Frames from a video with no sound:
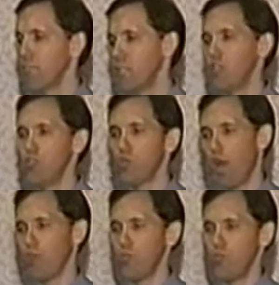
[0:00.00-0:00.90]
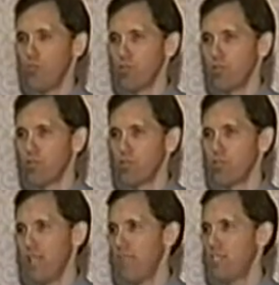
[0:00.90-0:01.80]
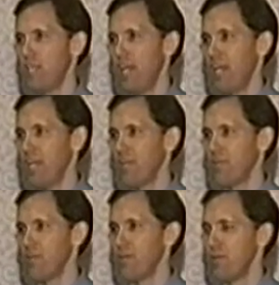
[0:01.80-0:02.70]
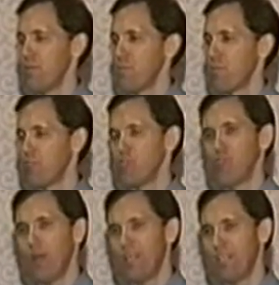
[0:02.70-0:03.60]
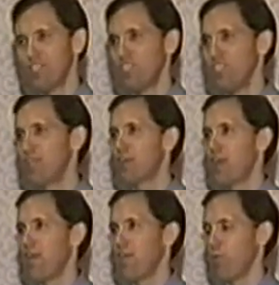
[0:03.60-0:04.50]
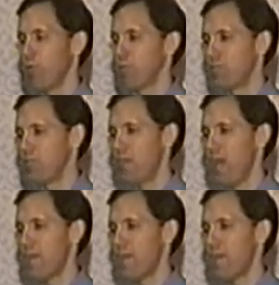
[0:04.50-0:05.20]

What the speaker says: his two contributions, 1780. Those two ideas still carry forward to today.